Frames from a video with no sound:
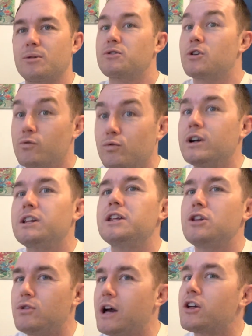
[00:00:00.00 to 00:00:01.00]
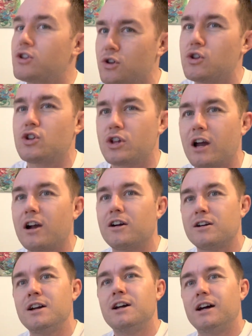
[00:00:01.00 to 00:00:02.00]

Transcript: So really, you guys should share